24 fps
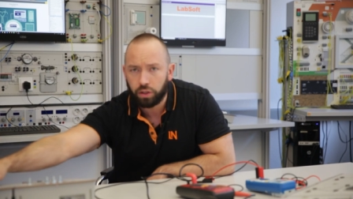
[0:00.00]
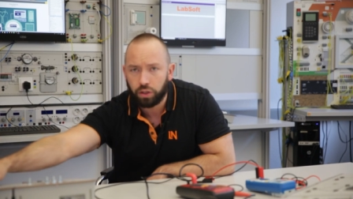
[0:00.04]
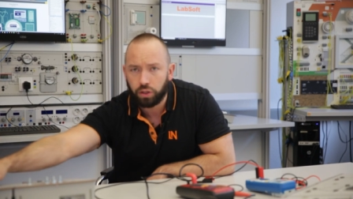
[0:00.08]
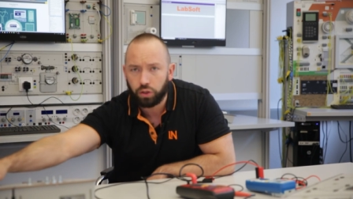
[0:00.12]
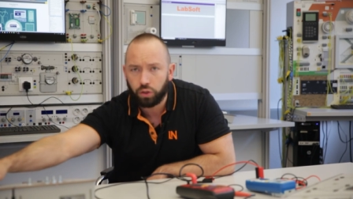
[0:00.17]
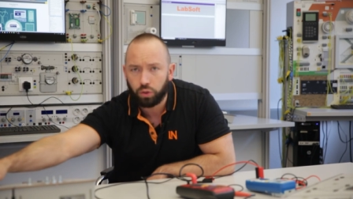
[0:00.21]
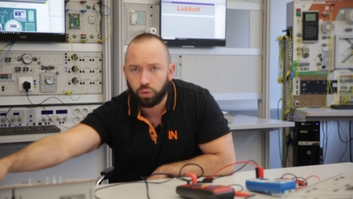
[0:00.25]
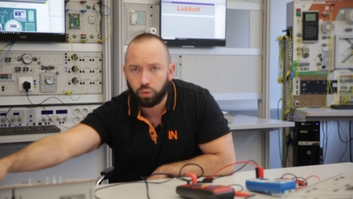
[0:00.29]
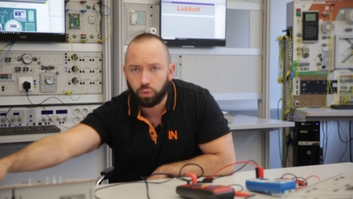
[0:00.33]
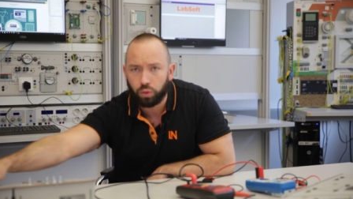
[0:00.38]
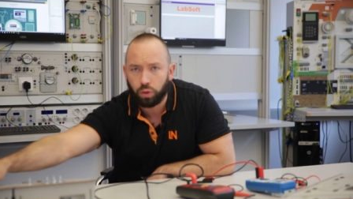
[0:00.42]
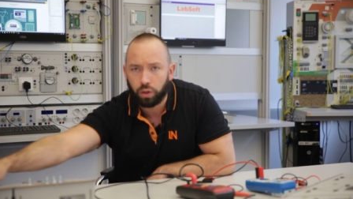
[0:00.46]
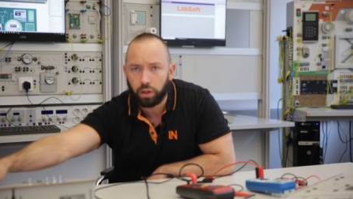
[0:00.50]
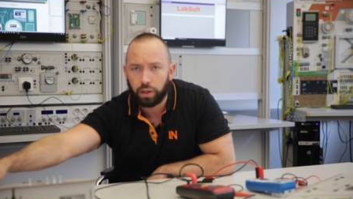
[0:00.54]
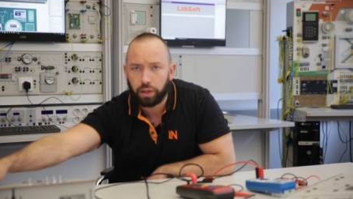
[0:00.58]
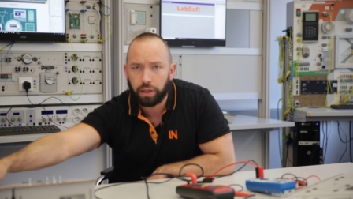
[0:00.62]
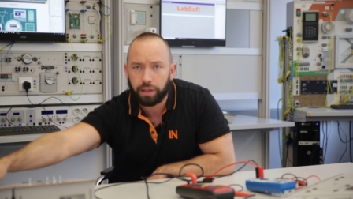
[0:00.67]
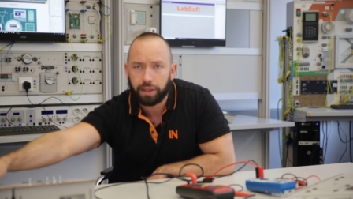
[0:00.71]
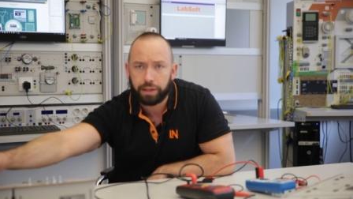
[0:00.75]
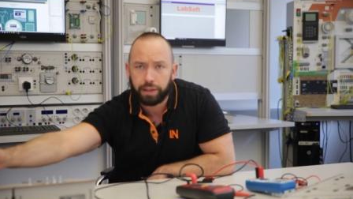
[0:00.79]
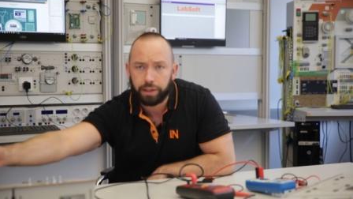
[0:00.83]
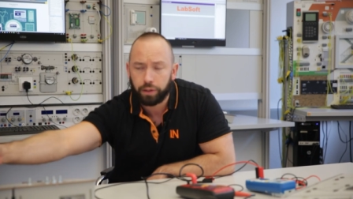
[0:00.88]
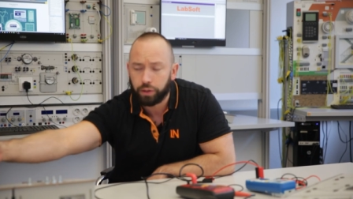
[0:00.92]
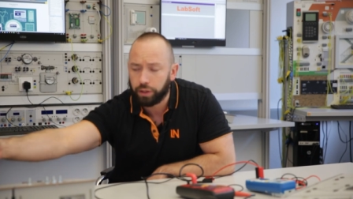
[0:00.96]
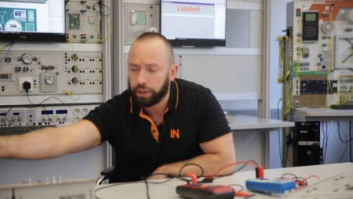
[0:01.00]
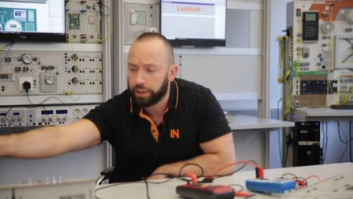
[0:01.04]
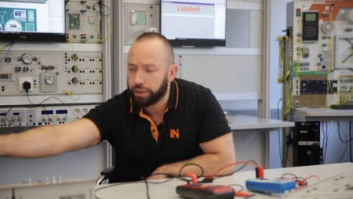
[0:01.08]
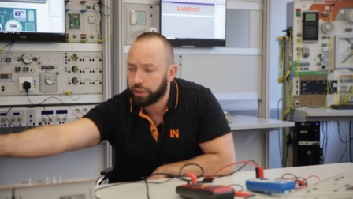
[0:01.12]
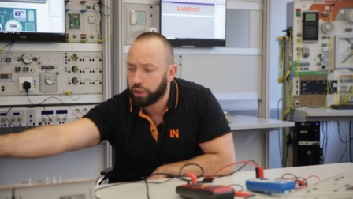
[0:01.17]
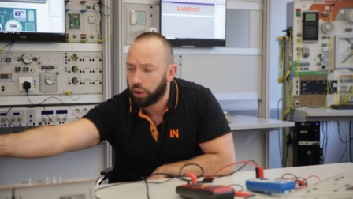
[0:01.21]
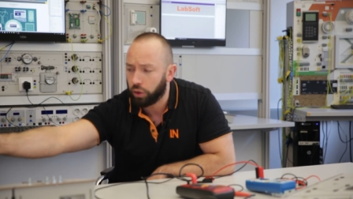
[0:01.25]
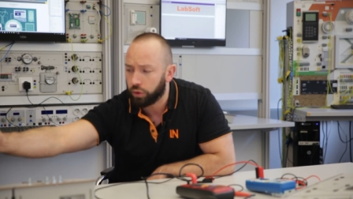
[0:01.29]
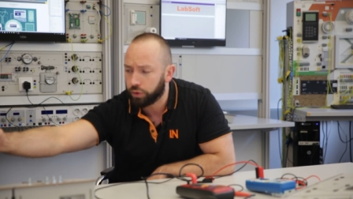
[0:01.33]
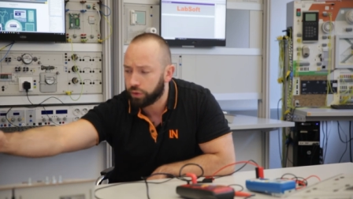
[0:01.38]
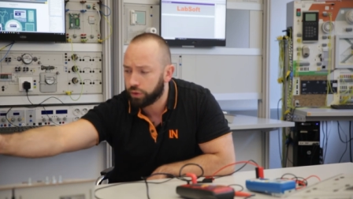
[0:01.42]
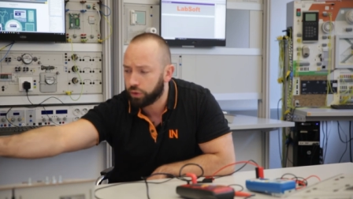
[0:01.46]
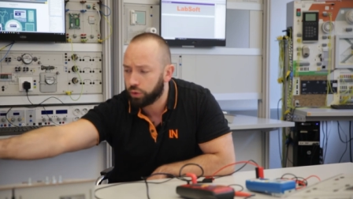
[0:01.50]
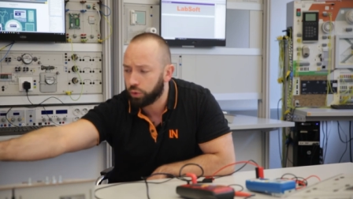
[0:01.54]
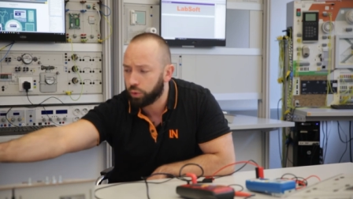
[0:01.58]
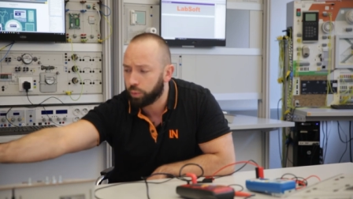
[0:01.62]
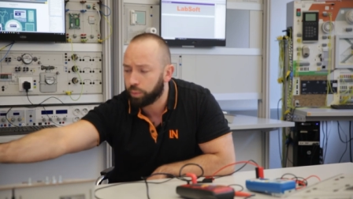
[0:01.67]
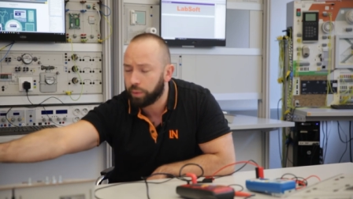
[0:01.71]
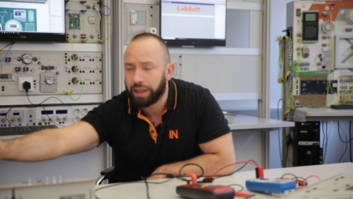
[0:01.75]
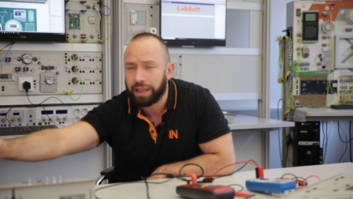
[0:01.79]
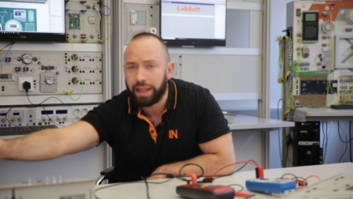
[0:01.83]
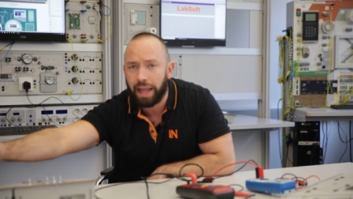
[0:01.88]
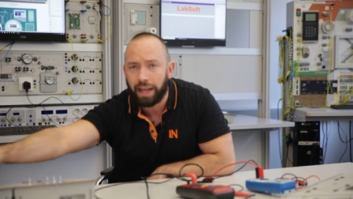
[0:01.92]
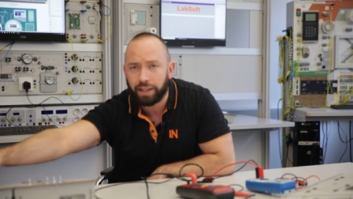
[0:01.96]
you it, it
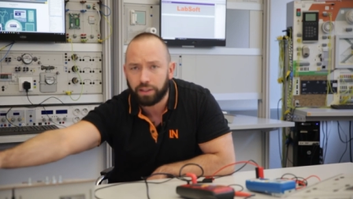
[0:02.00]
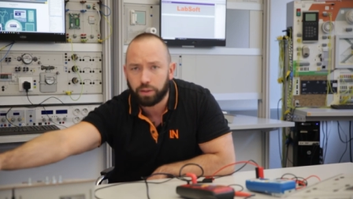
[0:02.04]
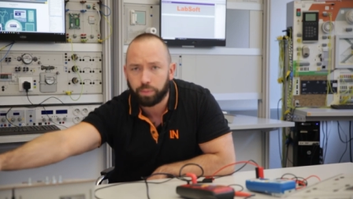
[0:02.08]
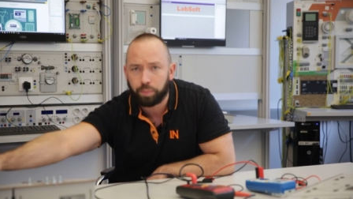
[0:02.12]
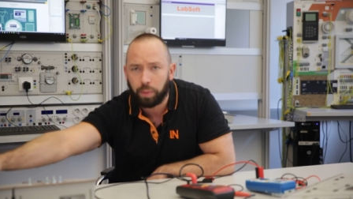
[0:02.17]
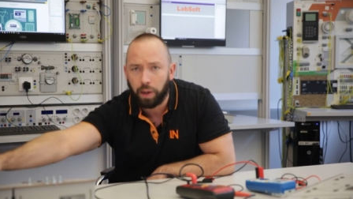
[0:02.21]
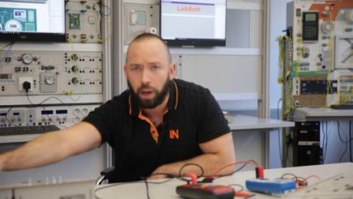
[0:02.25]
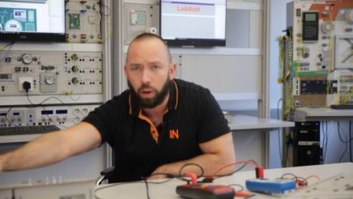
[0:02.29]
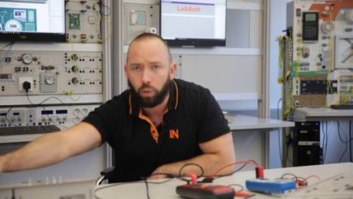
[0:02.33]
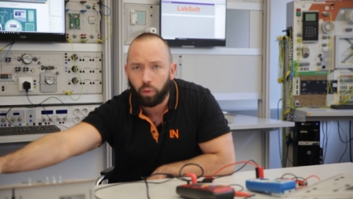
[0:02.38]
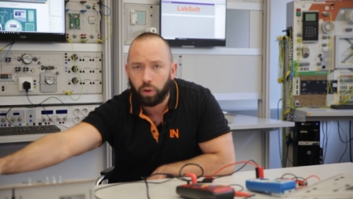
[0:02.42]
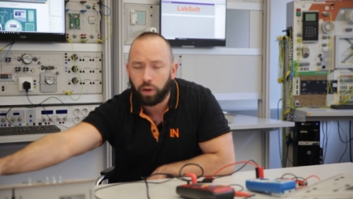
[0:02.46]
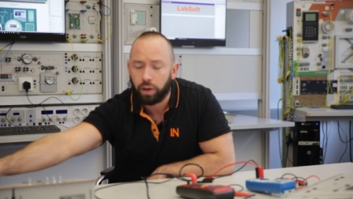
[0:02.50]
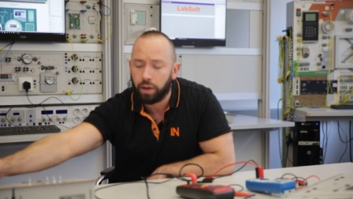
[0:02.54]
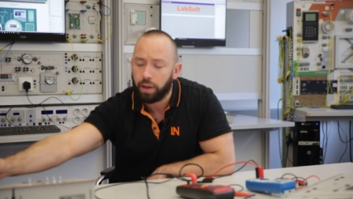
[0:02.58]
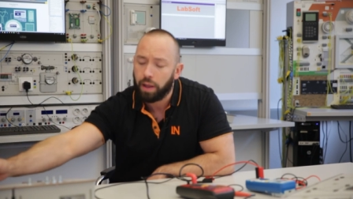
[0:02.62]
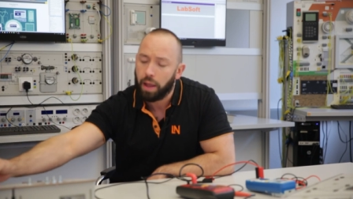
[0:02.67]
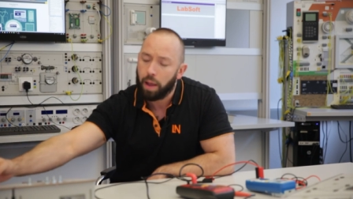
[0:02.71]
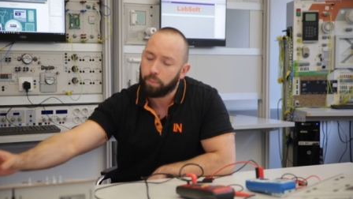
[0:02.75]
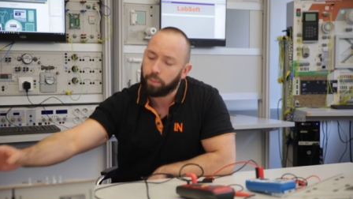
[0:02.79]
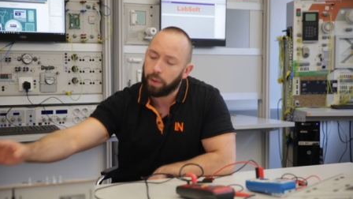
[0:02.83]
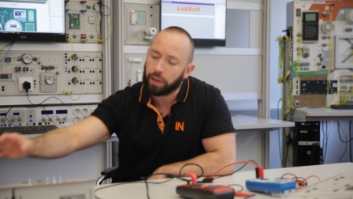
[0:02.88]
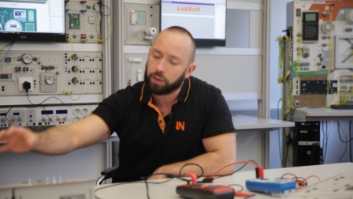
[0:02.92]
consumes less power,